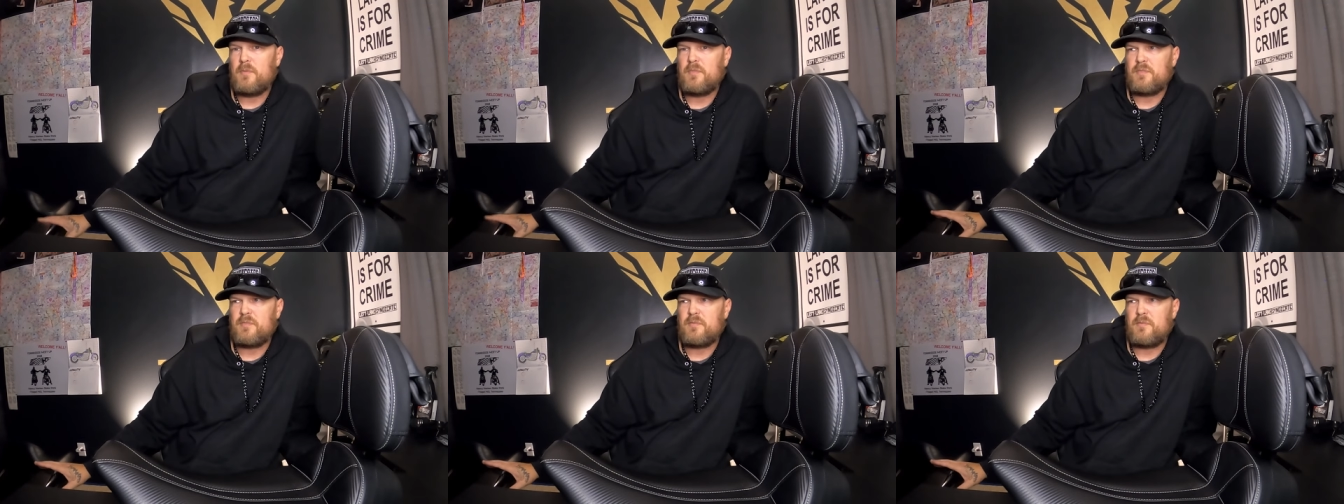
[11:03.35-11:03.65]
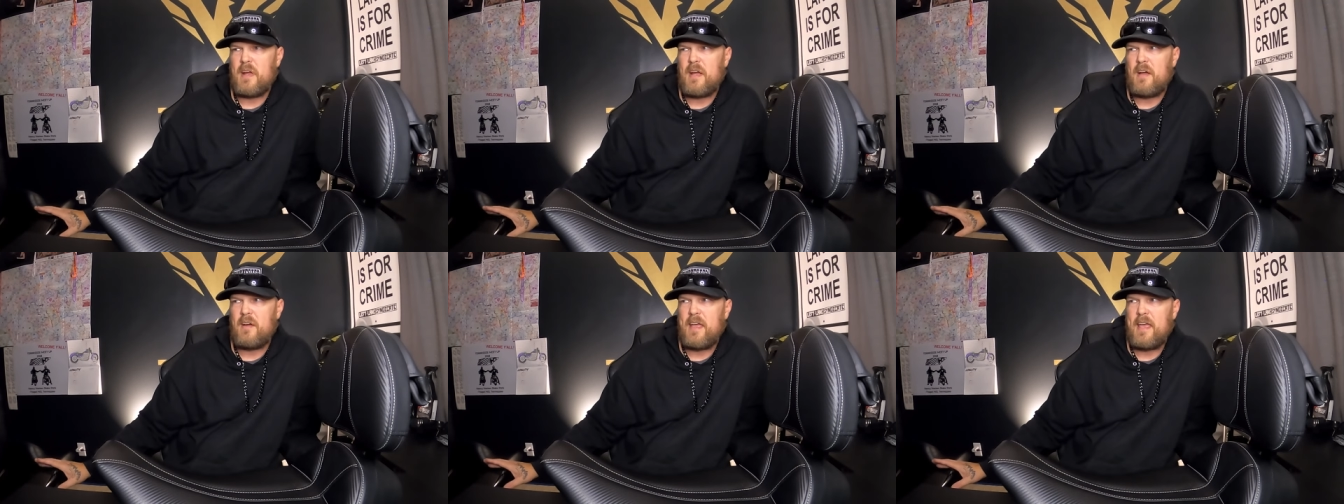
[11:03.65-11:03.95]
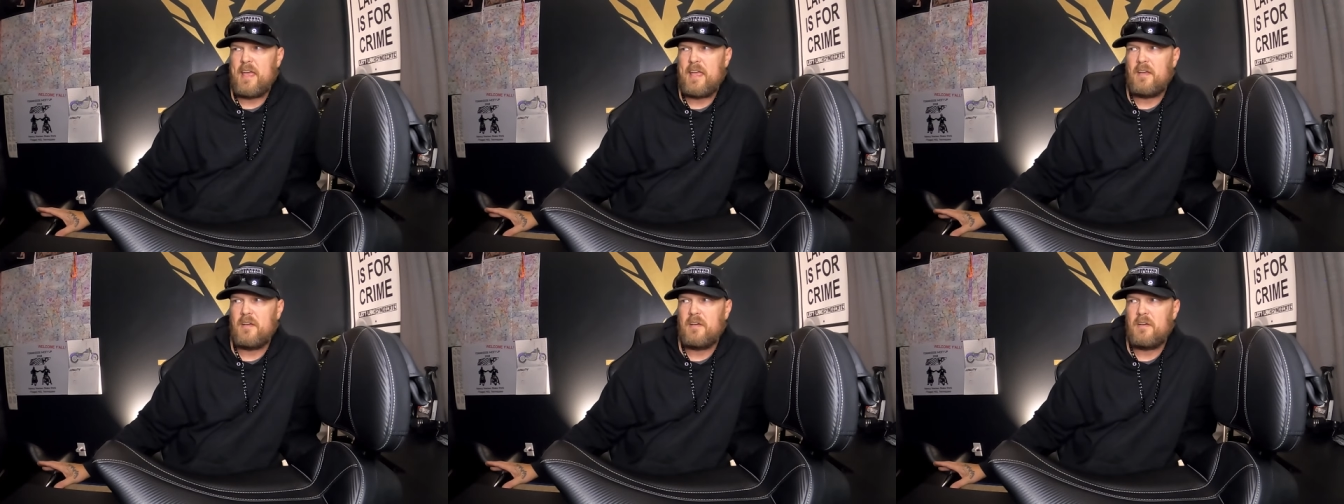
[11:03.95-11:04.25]
was
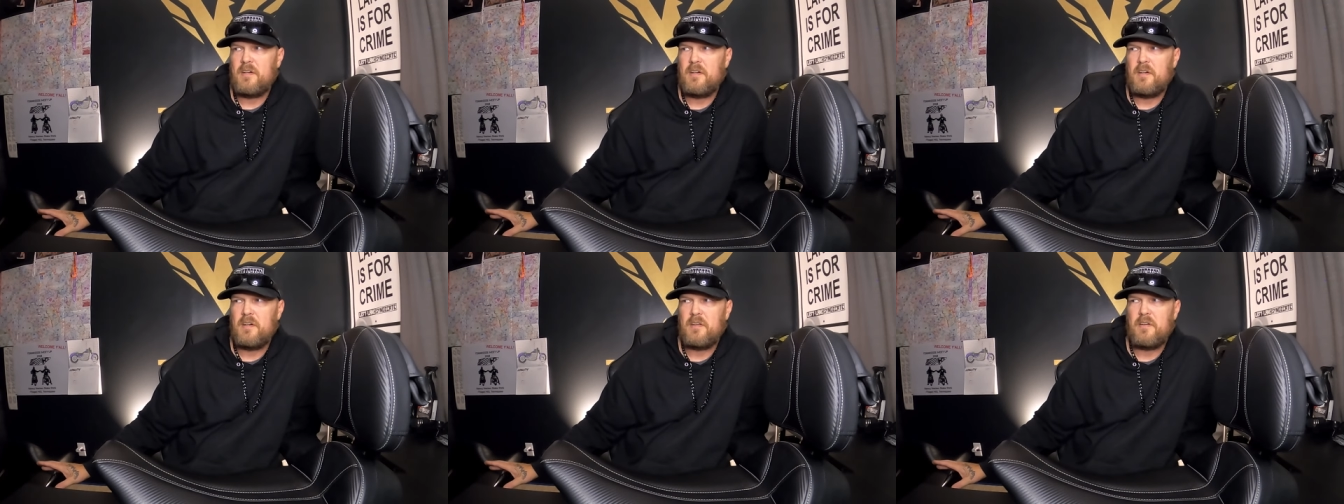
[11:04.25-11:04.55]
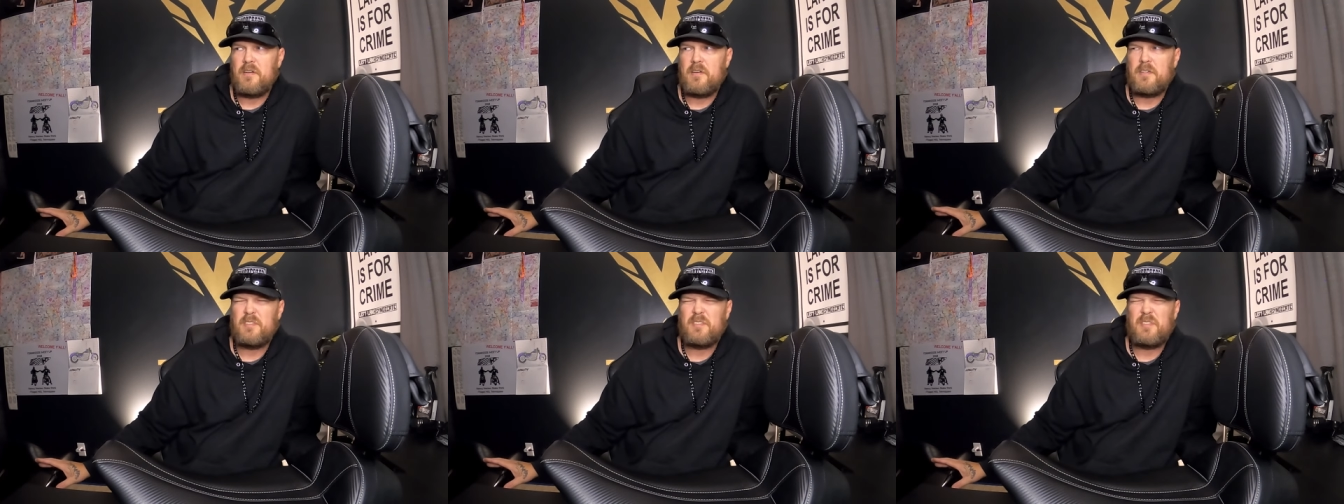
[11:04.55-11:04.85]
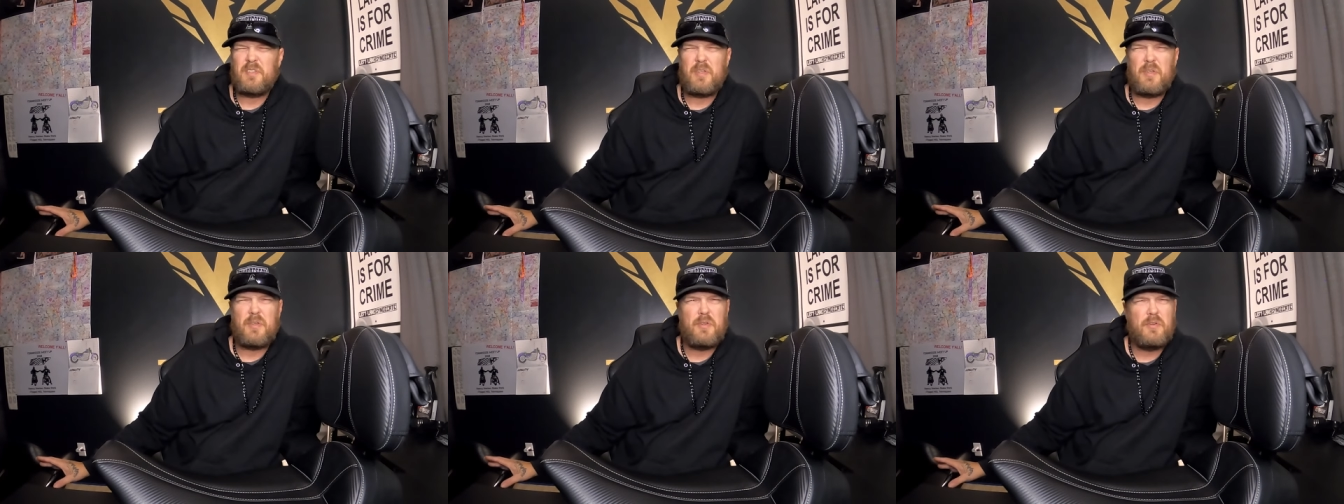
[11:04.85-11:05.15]
around
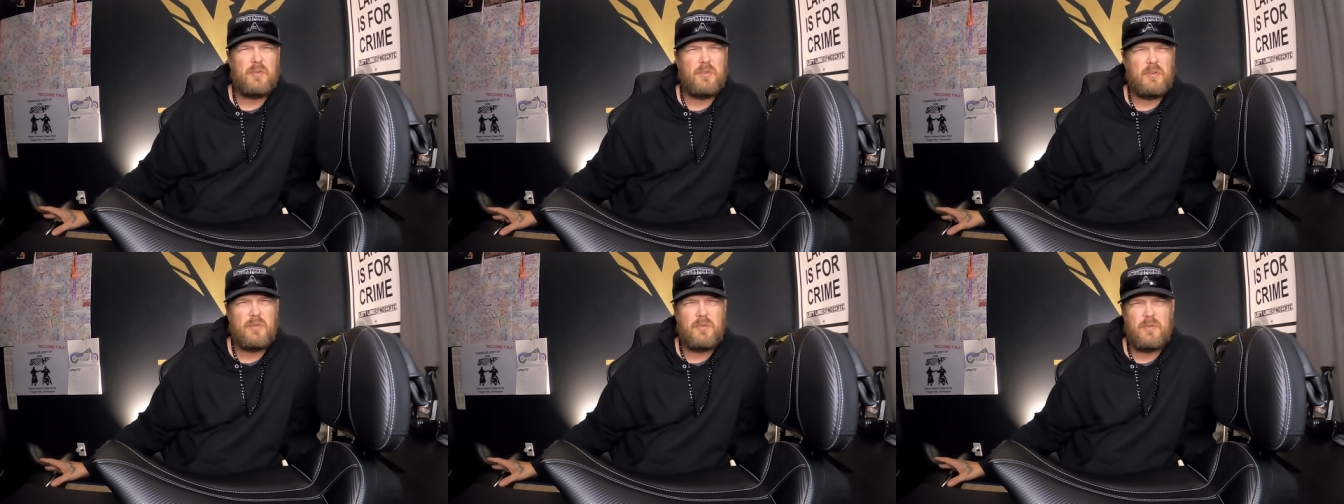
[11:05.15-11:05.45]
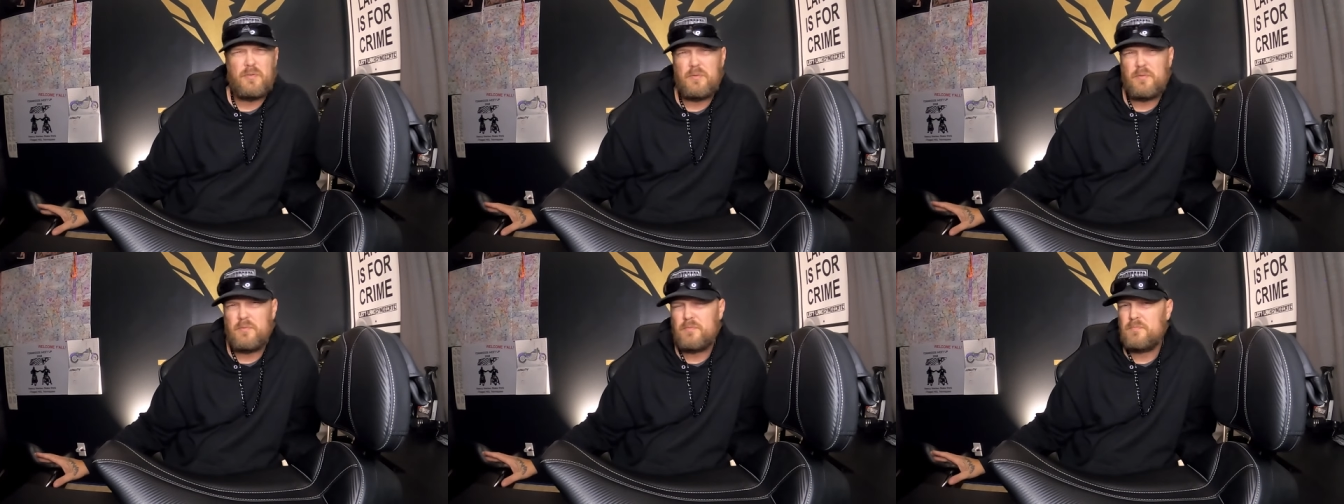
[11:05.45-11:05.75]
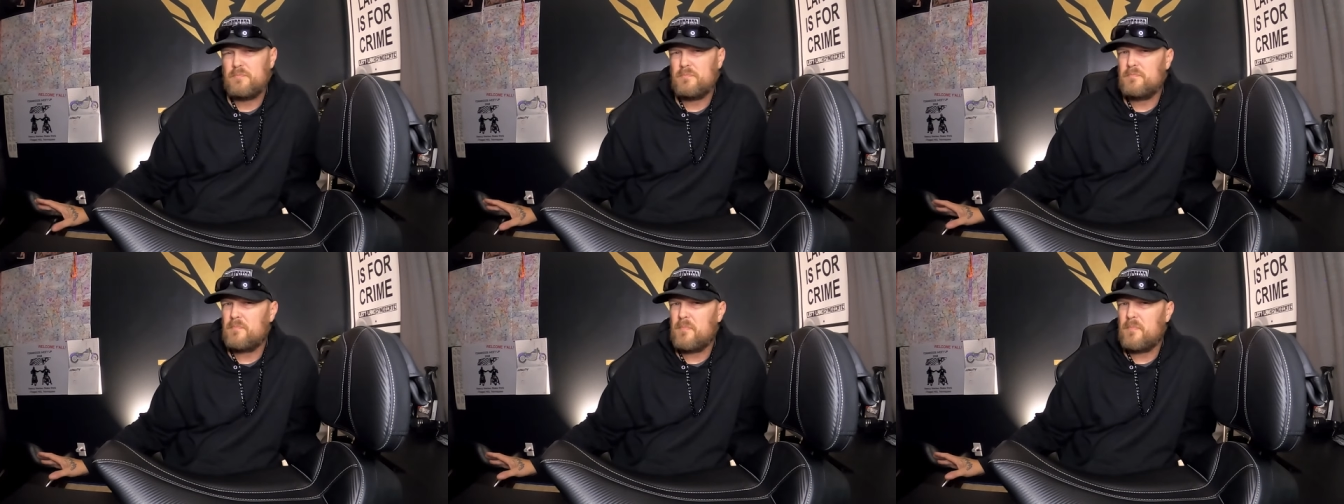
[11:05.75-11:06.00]
802,